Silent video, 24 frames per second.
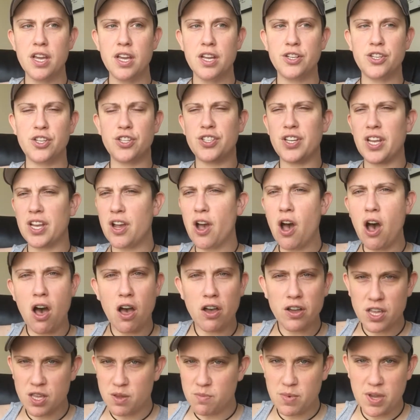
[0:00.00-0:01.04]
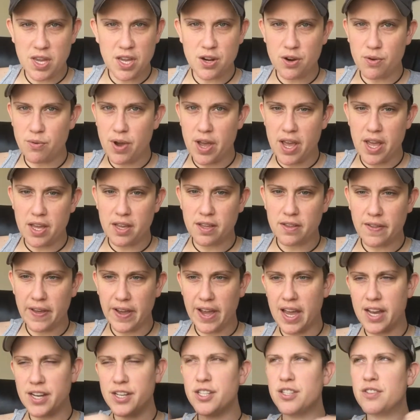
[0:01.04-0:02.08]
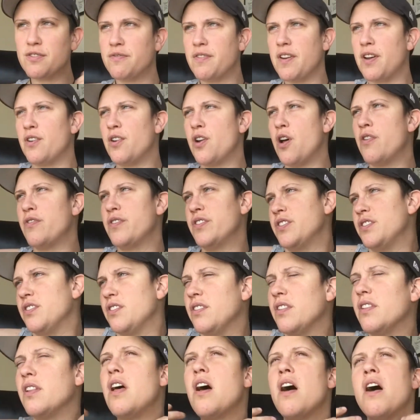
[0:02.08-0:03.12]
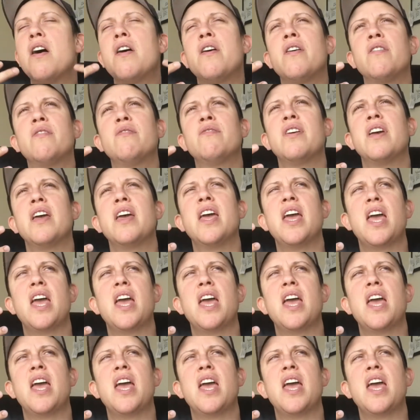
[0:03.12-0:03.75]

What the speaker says: just like hugging me in a way. Like I just felt all this love,